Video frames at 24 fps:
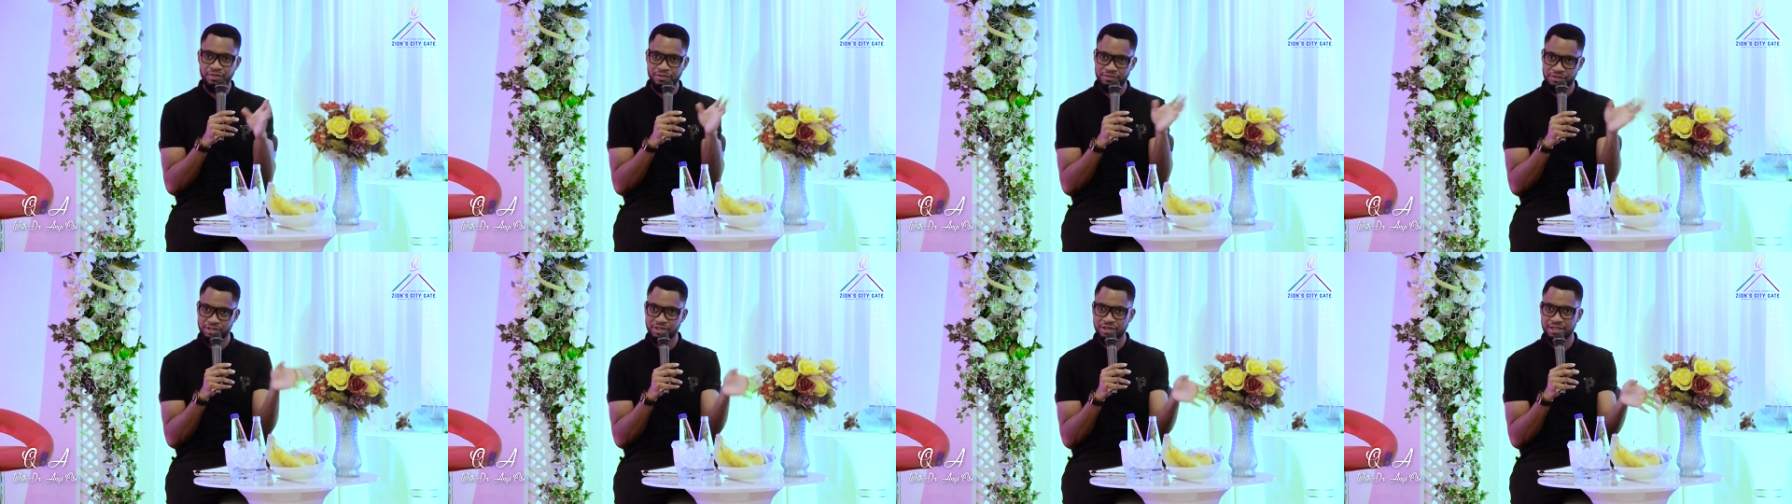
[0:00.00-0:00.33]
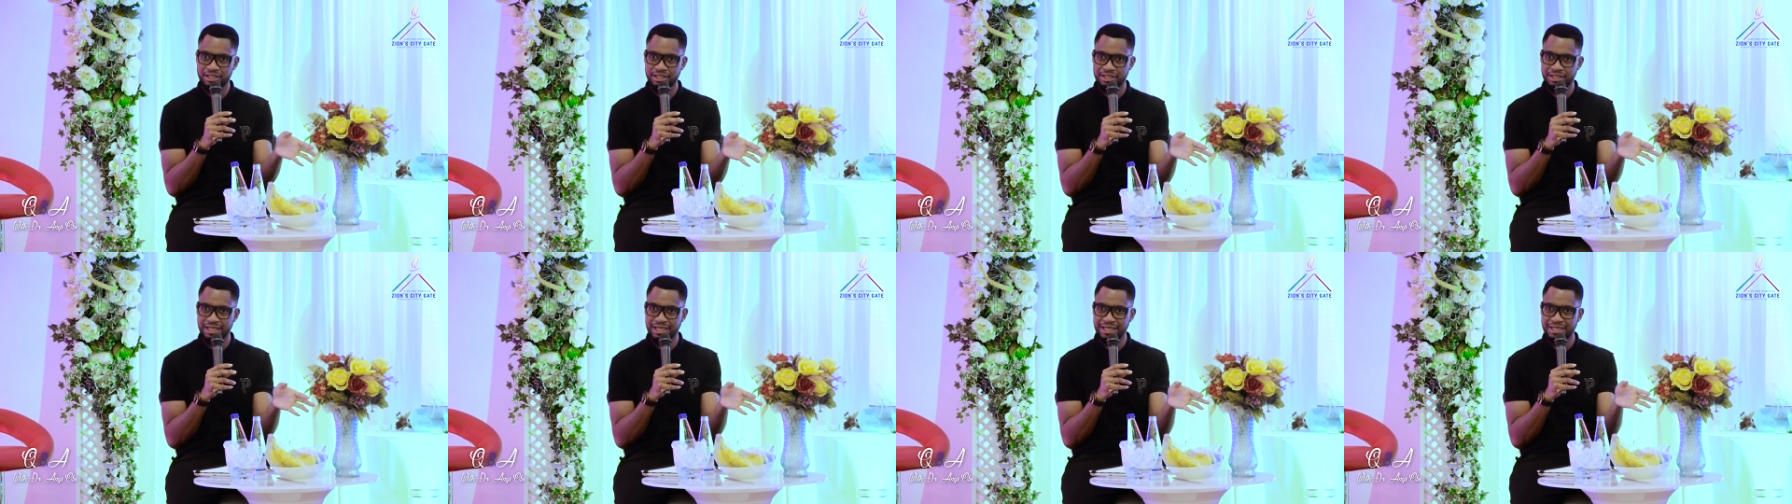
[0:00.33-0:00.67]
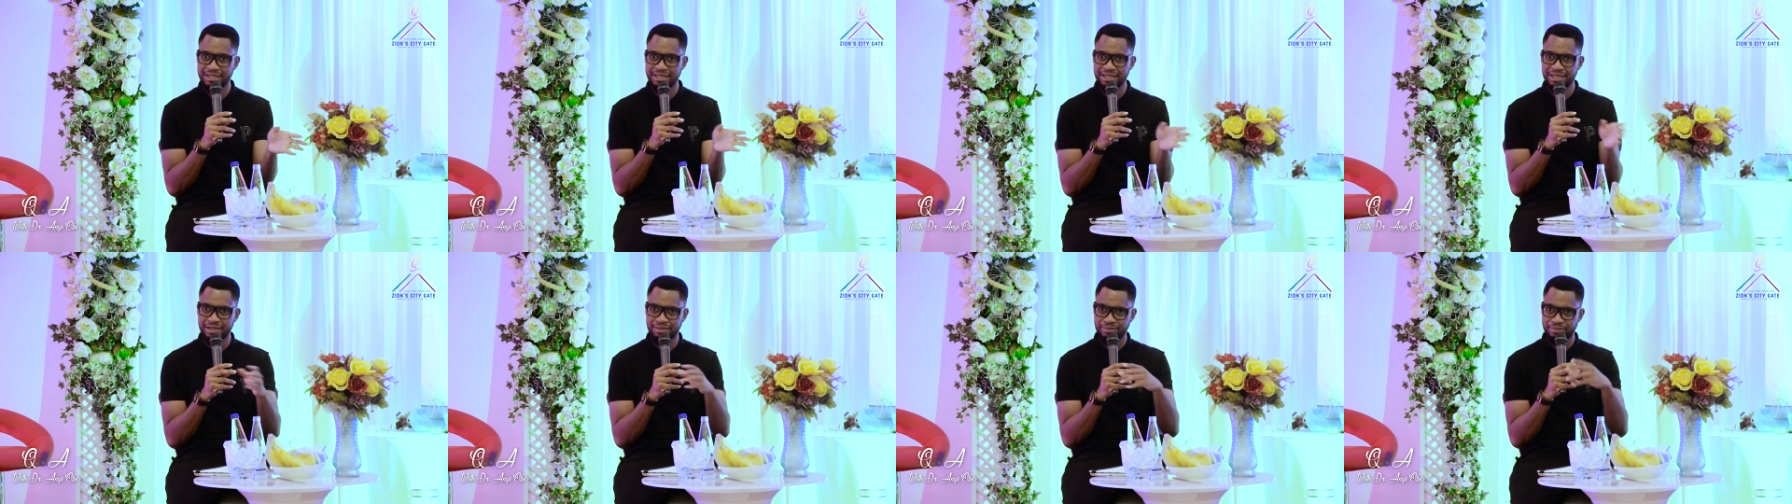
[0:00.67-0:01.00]
We've studied
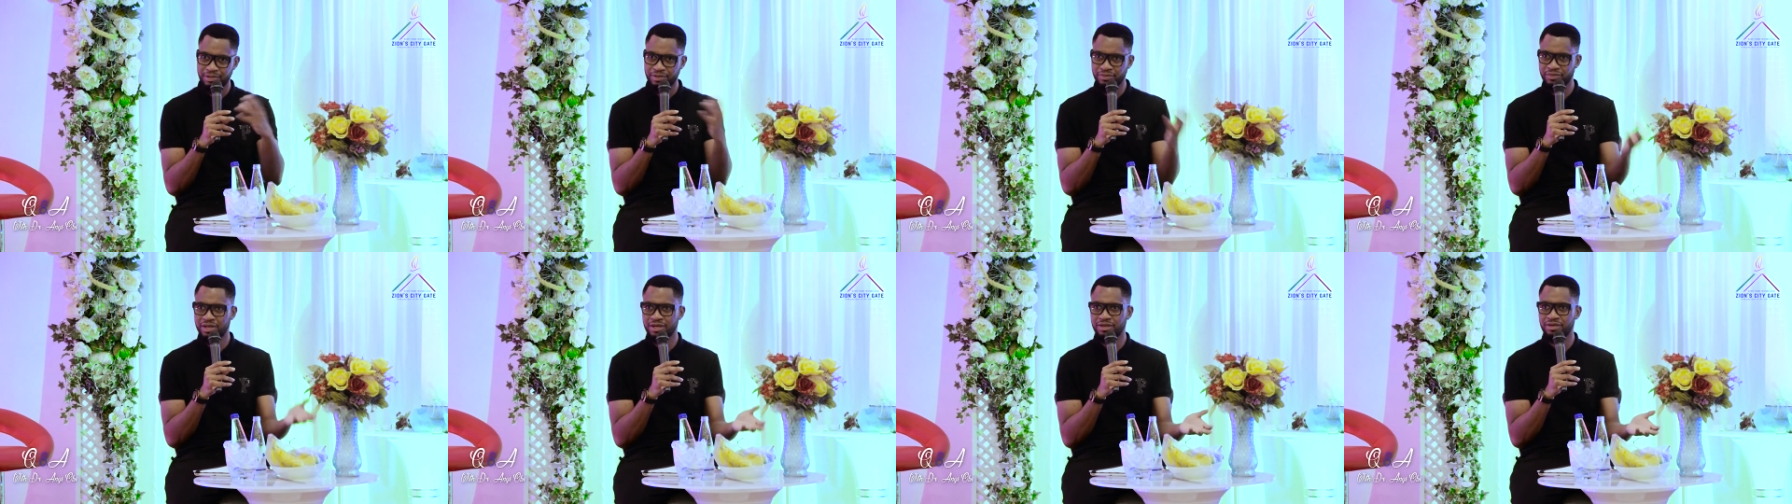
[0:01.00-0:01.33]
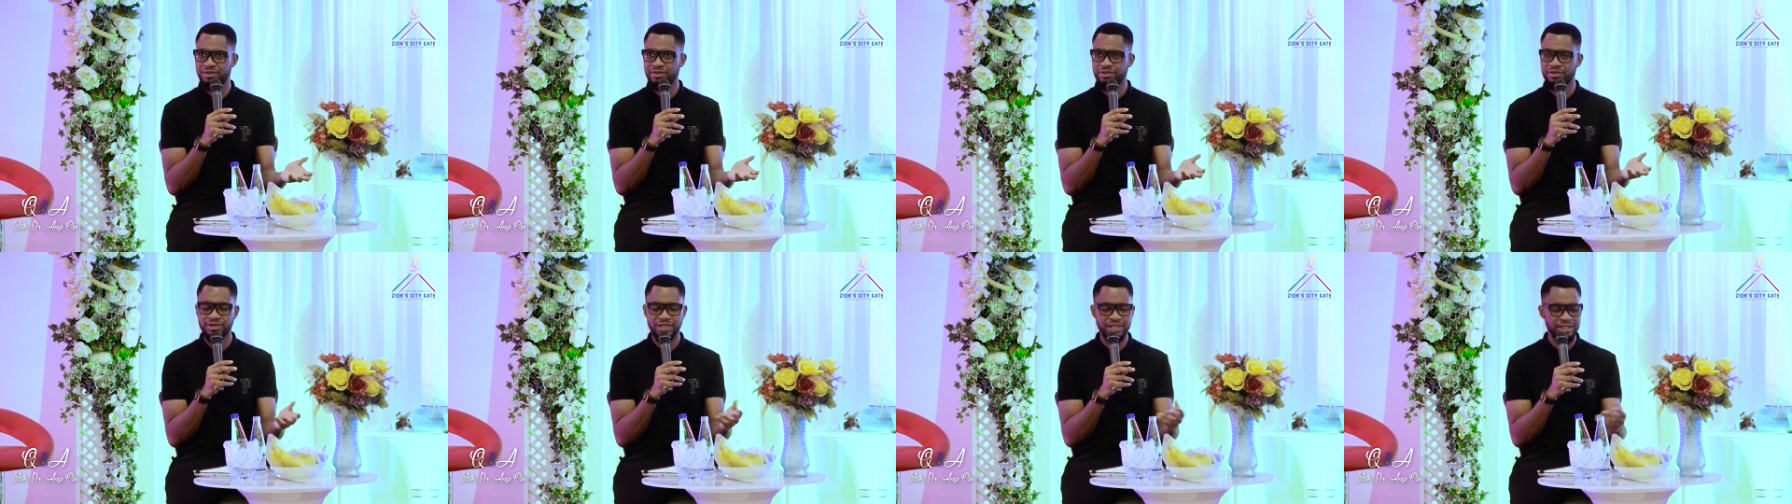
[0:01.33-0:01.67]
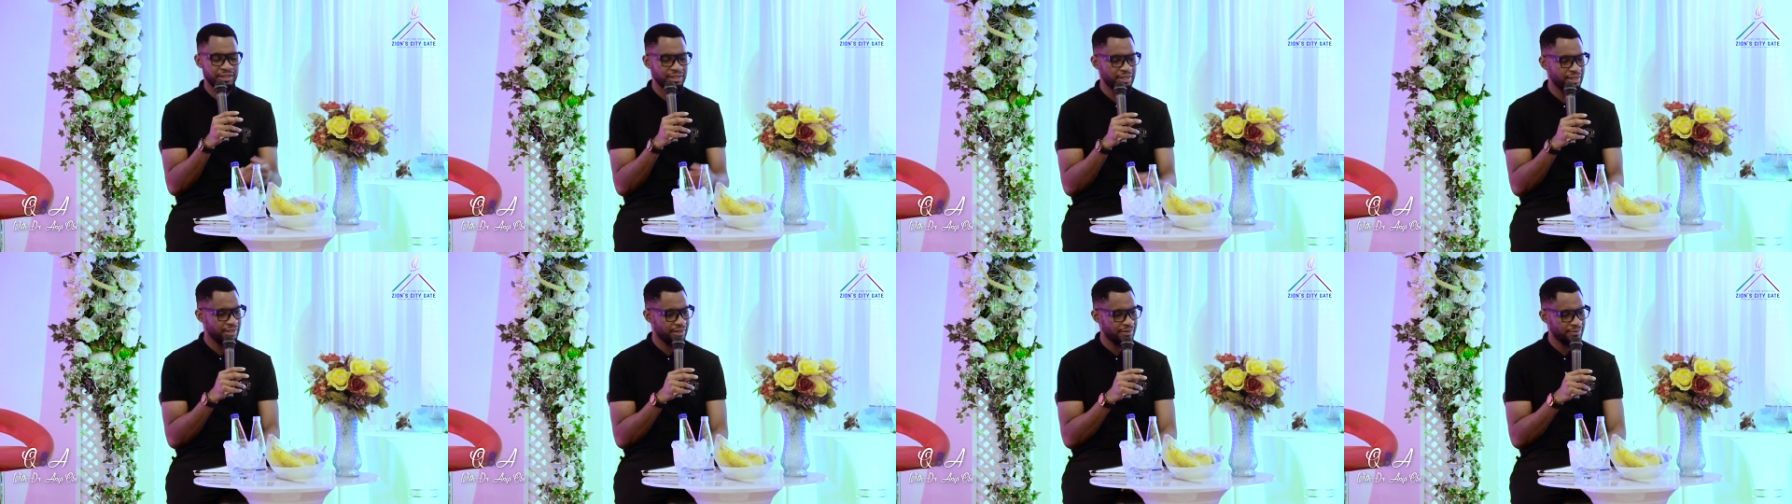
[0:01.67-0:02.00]
that here, but we are not
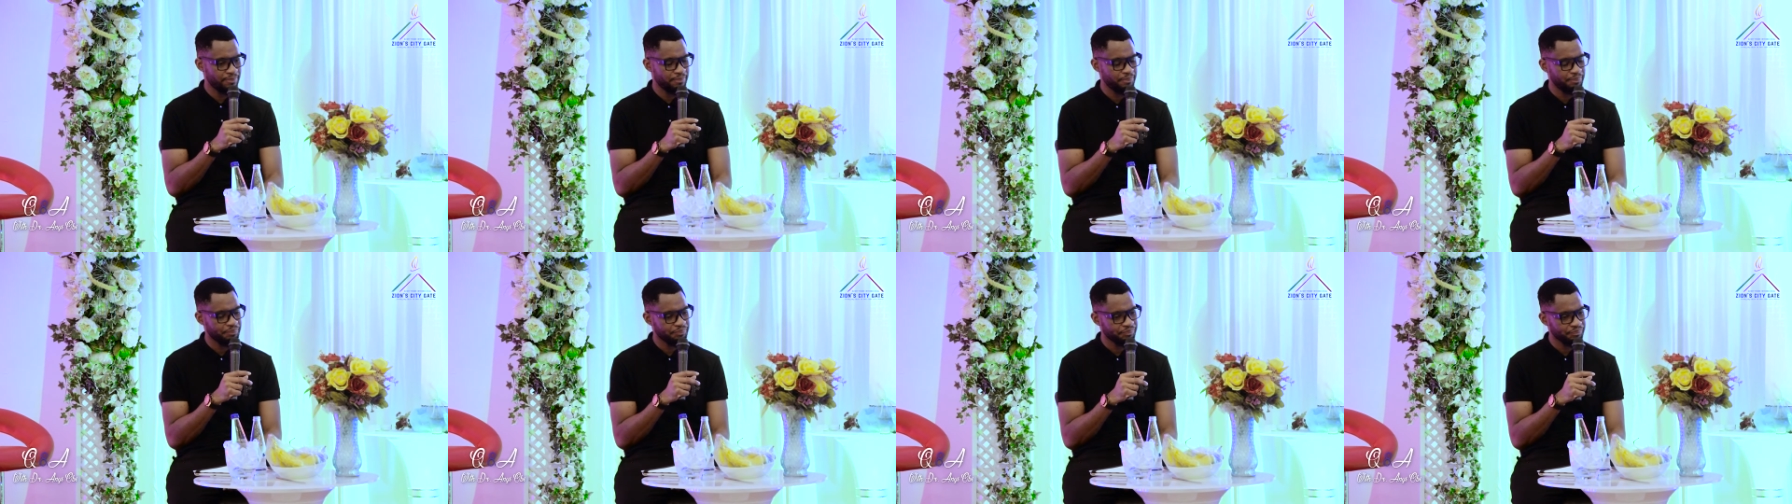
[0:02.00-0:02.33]
going there.